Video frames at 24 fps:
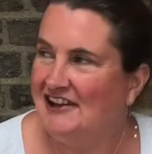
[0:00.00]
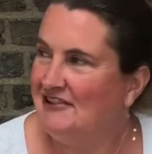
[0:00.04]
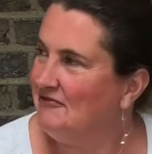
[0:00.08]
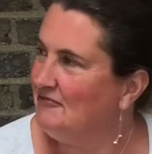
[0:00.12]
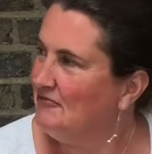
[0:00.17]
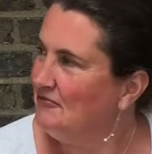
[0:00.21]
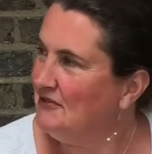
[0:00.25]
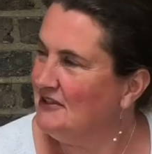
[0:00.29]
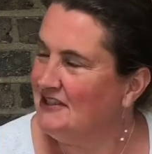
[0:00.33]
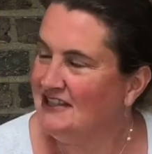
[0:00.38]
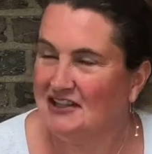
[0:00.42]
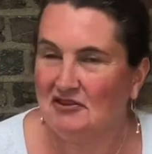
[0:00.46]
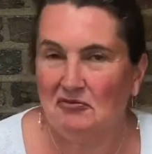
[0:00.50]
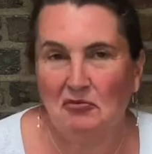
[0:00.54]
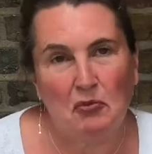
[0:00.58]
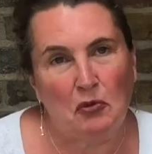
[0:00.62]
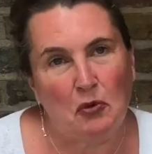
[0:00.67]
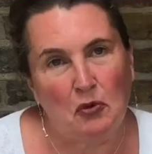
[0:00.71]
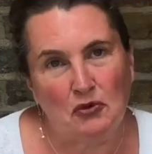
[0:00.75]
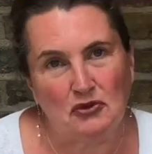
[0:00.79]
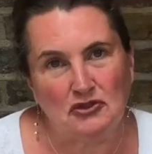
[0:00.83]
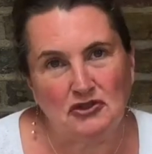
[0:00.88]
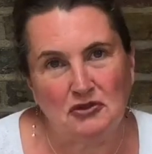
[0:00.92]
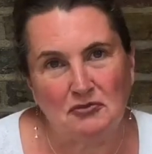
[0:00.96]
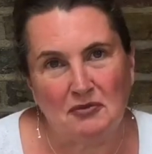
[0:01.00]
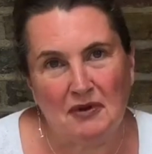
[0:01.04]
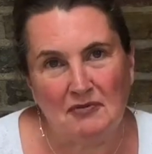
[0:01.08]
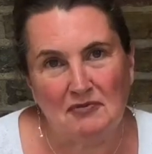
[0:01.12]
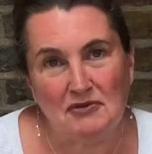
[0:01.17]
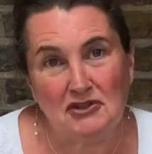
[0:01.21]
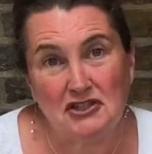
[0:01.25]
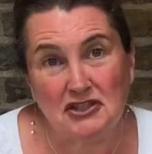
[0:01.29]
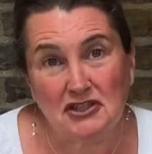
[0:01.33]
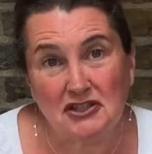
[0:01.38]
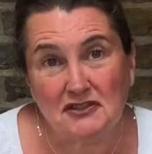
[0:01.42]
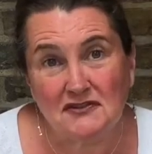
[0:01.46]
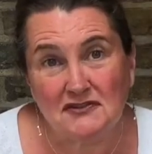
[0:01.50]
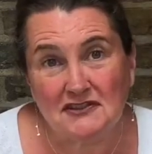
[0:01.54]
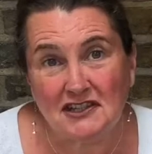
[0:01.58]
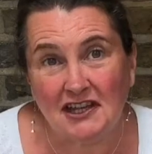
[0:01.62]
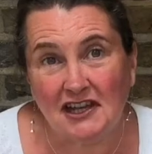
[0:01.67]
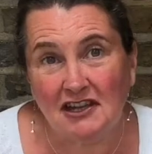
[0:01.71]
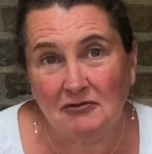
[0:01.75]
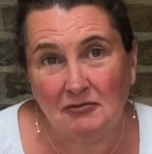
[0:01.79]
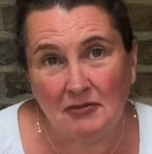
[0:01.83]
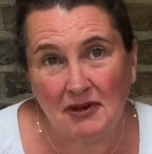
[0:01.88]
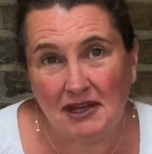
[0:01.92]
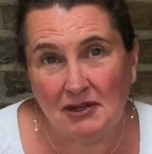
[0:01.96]
We didn't water when we should have
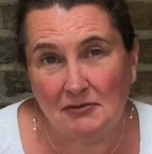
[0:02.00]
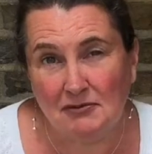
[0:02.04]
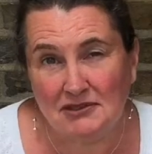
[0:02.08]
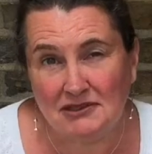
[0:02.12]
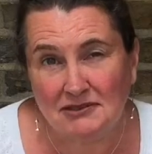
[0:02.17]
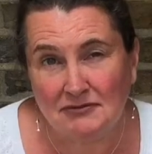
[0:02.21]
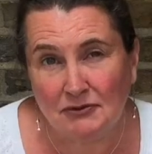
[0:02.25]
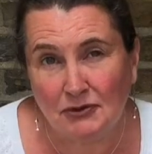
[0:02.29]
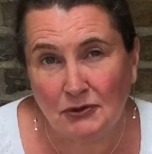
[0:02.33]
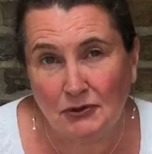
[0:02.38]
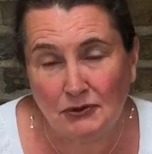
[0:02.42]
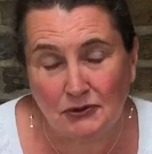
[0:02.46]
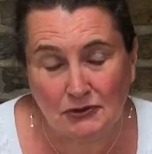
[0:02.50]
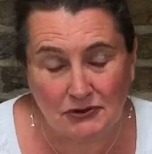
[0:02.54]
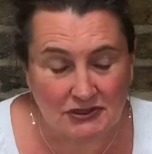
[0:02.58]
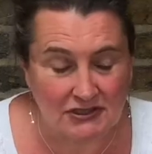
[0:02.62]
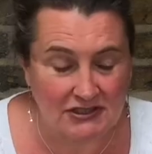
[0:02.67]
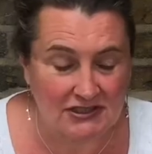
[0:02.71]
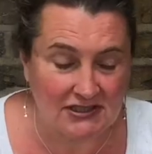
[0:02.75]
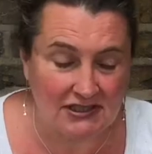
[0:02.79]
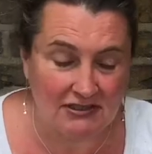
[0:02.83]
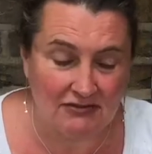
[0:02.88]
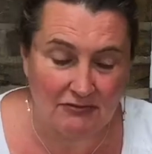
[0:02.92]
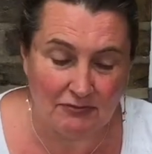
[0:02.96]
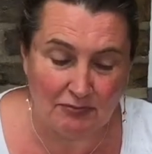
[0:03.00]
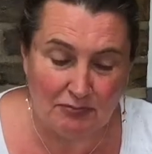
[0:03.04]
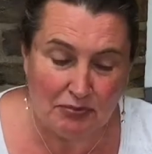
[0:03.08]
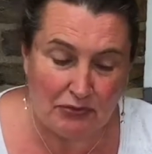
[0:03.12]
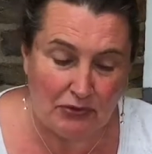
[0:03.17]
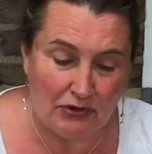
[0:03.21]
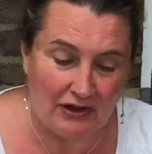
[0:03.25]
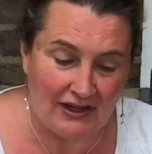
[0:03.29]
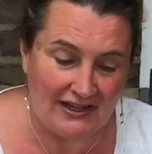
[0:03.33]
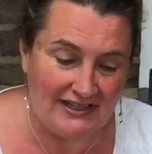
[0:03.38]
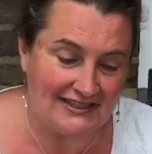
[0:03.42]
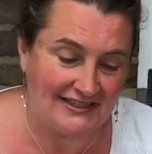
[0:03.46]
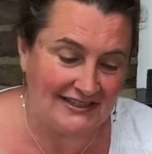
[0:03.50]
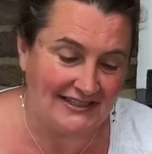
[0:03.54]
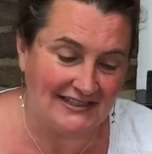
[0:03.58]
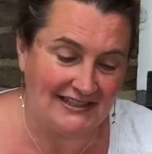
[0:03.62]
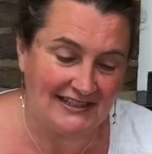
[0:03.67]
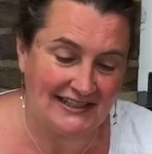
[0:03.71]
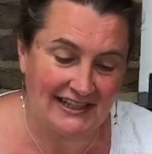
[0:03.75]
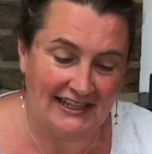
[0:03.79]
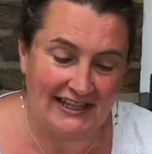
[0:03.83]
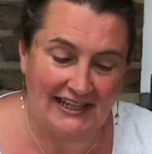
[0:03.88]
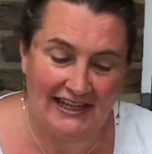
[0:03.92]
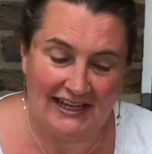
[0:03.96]
done, when it was gorgeous and bright and
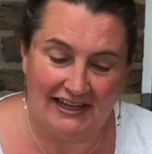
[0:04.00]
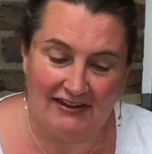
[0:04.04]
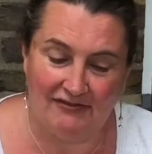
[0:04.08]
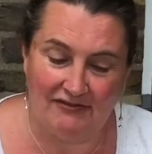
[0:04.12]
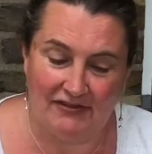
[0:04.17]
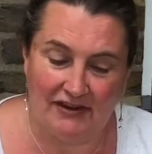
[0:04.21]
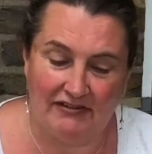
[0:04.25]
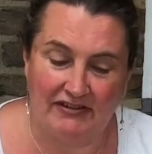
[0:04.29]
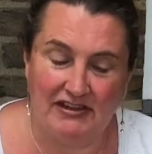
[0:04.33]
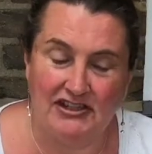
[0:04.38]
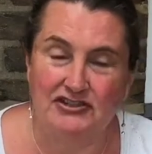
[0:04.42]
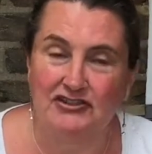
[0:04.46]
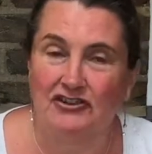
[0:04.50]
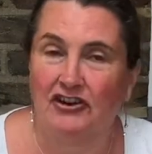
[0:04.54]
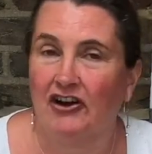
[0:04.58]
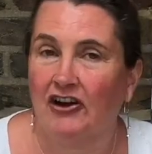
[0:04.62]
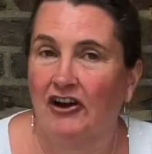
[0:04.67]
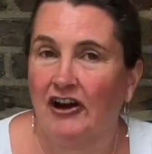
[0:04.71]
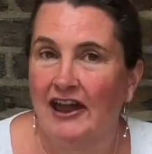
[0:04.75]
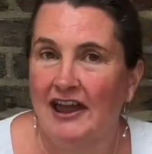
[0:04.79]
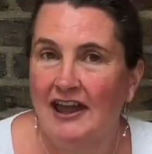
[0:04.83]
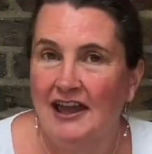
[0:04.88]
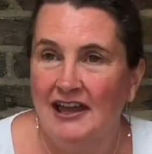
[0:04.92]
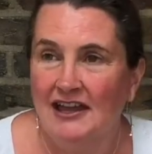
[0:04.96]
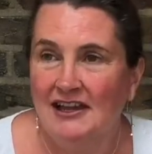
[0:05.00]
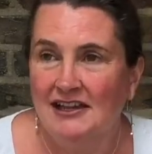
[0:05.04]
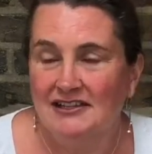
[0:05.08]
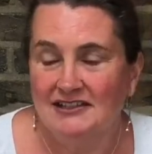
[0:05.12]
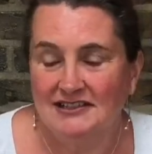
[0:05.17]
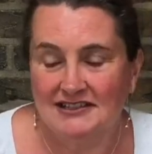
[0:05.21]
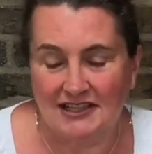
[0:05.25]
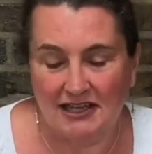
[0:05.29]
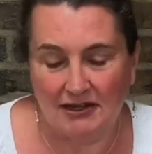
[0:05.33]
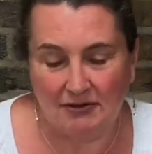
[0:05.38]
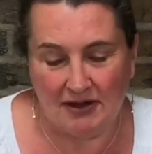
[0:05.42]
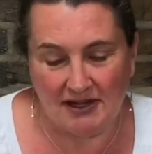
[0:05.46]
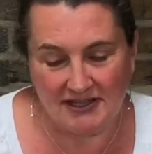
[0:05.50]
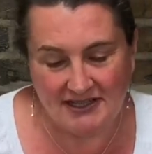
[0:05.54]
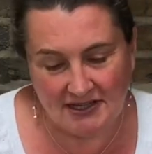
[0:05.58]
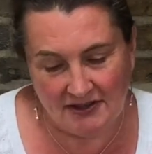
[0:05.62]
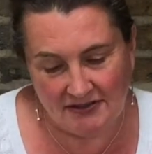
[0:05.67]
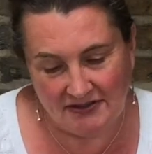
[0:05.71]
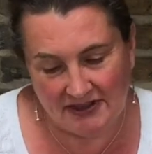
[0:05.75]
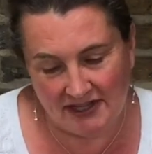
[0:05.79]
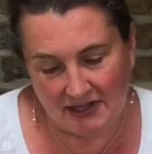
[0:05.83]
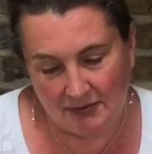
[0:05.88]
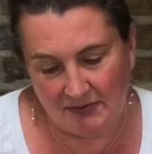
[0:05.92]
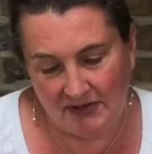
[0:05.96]
sunny and very dry. So I don't
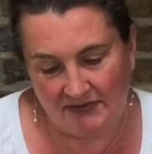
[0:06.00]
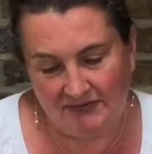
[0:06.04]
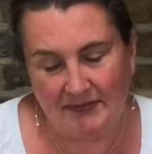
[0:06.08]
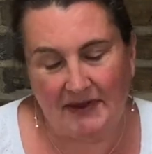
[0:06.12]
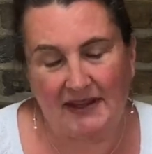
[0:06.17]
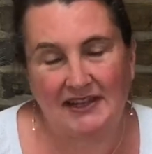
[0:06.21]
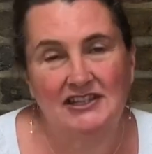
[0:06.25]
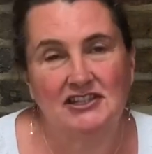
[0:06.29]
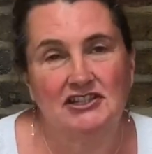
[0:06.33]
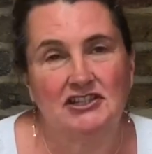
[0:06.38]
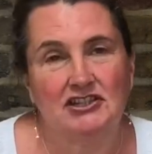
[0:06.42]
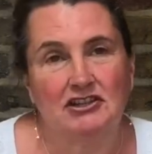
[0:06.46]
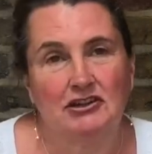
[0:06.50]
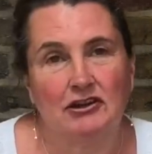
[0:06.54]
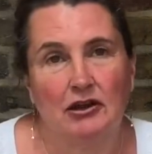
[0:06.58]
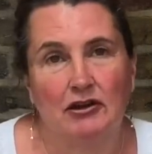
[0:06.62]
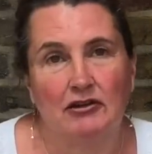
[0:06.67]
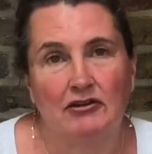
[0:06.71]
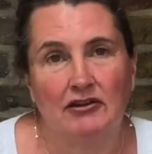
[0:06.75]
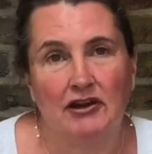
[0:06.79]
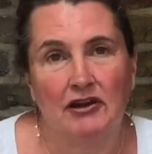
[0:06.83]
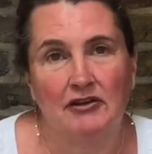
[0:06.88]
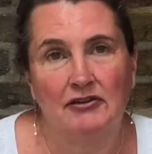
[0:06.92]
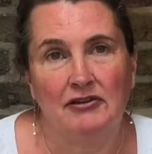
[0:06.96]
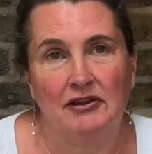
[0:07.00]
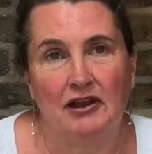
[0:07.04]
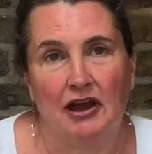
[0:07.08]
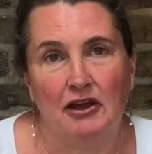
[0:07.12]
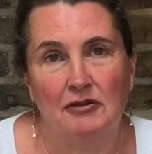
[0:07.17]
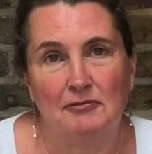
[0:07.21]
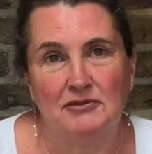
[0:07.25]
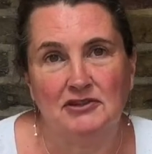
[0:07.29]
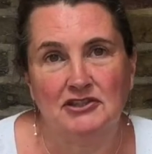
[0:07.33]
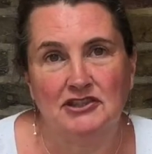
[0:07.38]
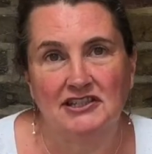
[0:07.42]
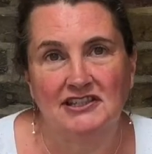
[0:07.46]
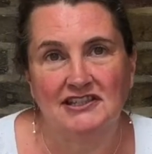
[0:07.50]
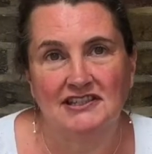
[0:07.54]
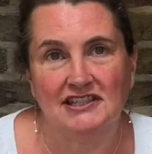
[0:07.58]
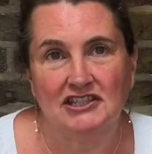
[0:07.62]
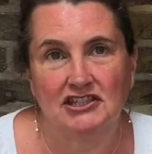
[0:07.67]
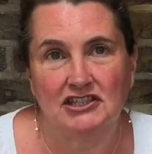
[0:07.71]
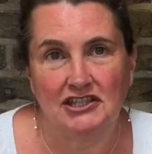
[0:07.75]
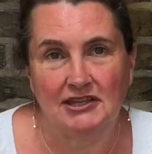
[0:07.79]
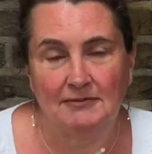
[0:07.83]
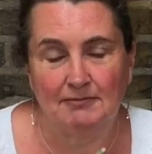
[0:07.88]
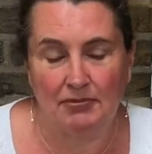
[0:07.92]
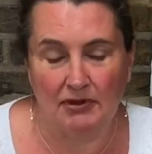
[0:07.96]
think we've managed to grow our own aubergines
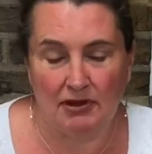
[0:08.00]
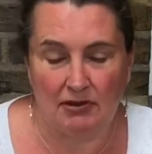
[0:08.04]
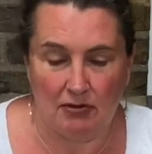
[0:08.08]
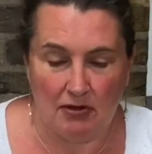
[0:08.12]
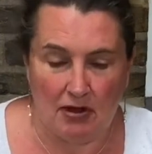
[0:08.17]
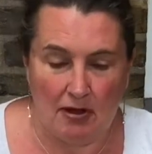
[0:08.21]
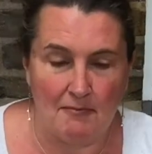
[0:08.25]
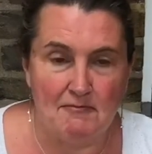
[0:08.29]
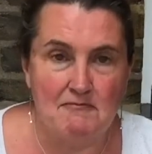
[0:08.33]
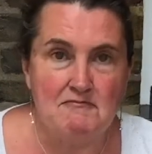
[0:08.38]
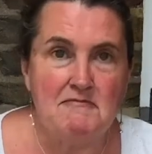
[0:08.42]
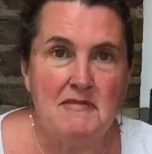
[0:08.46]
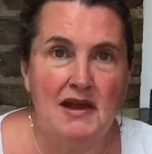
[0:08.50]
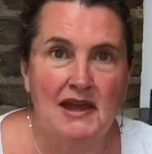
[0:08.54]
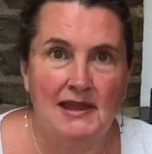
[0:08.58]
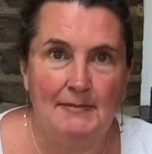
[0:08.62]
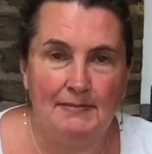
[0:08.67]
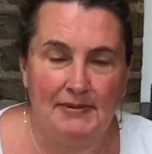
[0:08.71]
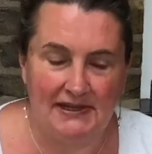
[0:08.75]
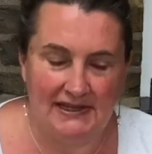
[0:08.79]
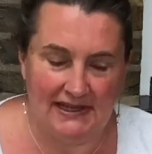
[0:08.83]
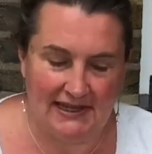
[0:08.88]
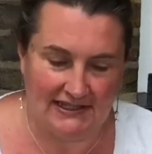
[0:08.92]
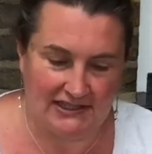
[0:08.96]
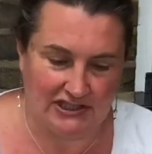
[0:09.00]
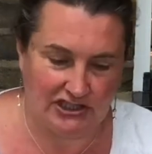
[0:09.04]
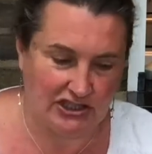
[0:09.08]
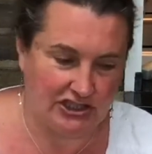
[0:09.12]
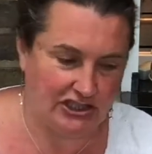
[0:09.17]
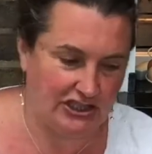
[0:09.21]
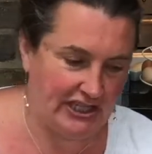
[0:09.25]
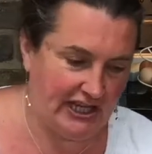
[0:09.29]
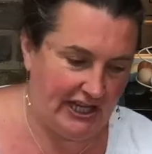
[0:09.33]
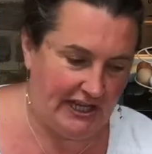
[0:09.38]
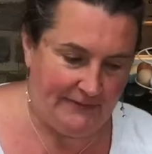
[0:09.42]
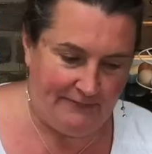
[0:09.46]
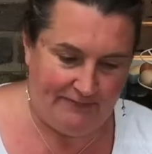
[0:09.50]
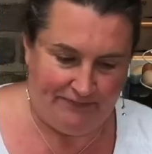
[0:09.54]
this year, but maybe next year.